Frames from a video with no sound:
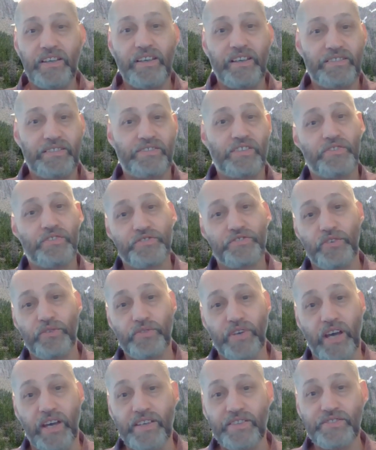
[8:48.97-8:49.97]
it's also
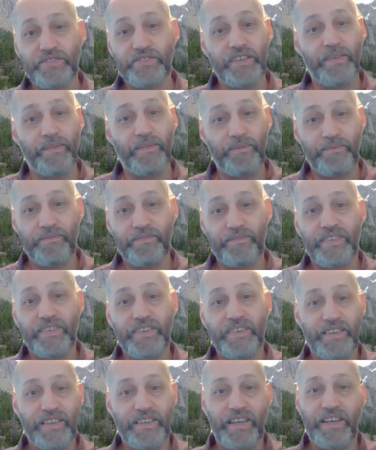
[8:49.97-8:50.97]
nice
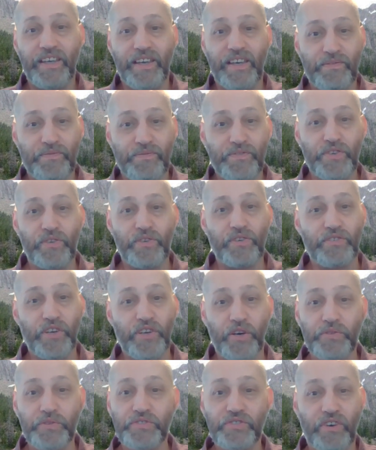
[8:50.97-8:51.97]
if your
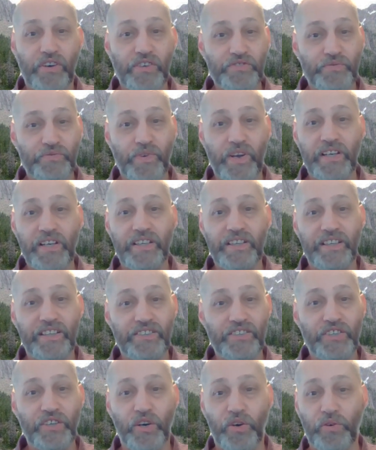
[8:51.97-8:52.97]
nose starts running in
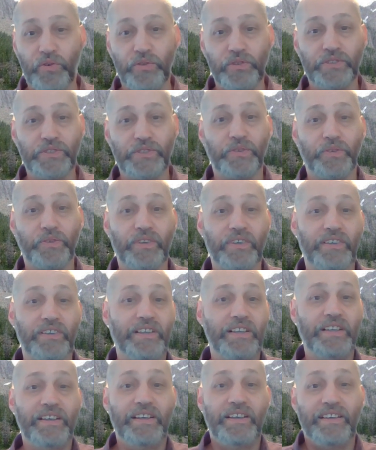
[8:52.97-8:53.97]
the cold, or
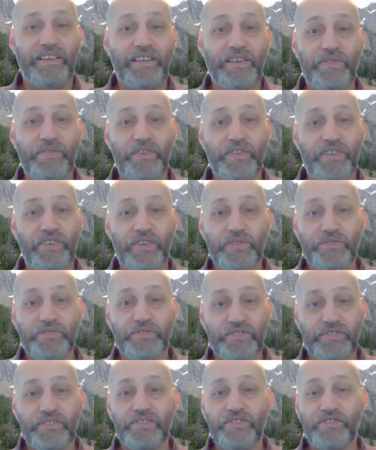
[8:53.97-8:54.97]
if your
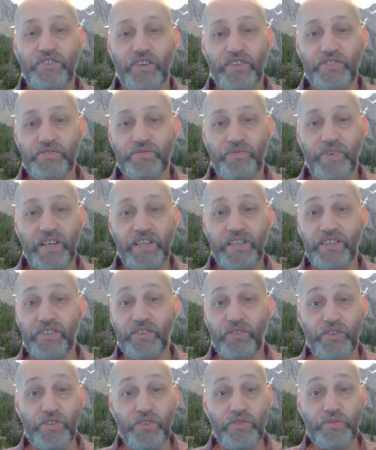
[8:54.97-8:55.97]
nose starts running,
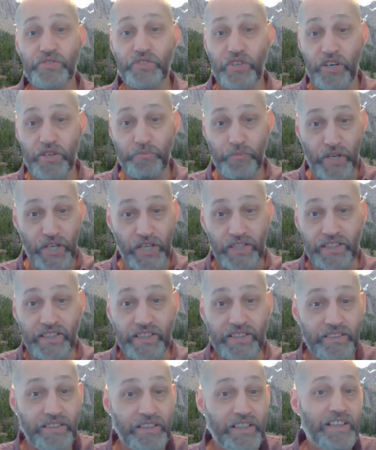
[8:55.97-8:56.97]
or you start
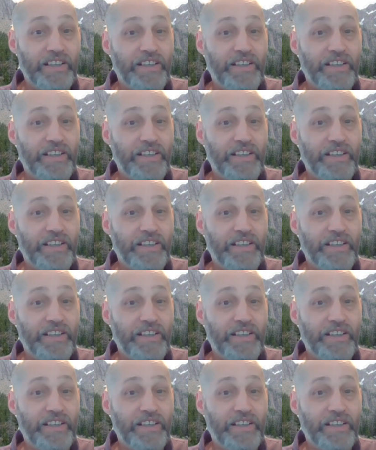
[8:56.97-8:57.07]
bawling,